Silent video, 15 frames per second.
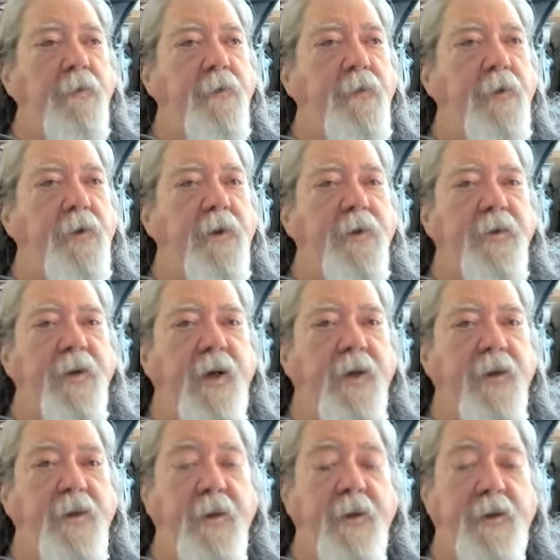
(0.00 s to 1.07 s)
to this
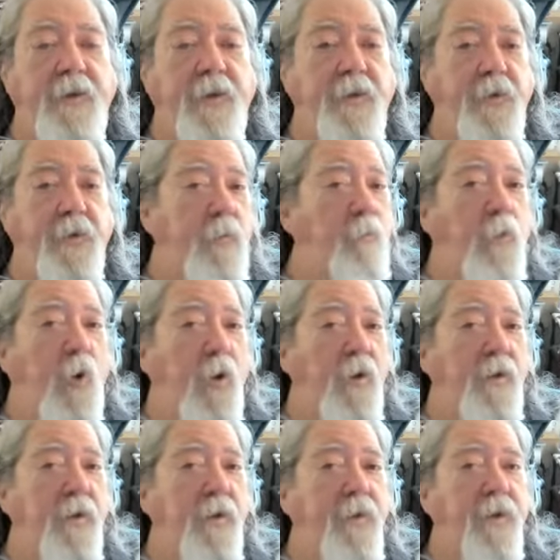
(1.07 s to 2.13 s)
idea that you're more
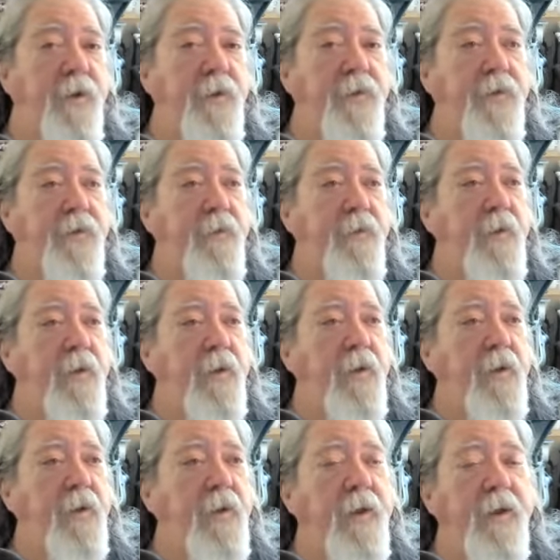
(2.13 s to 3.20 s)
than this
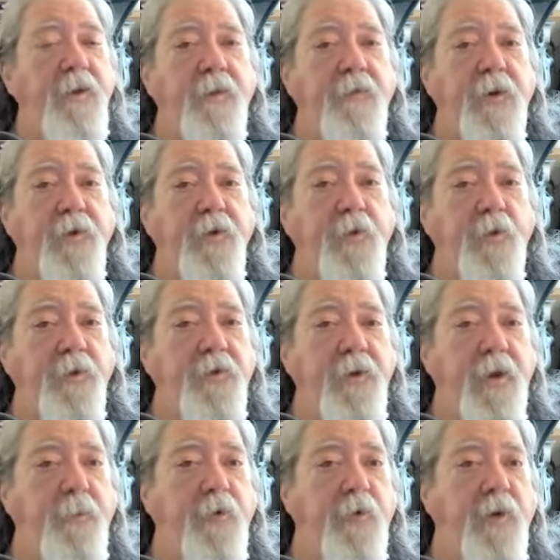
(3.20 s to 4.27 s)
individual
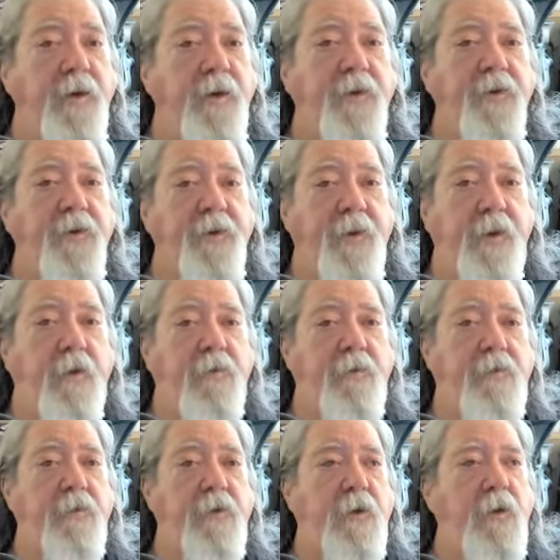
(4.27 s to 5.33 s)
separated self.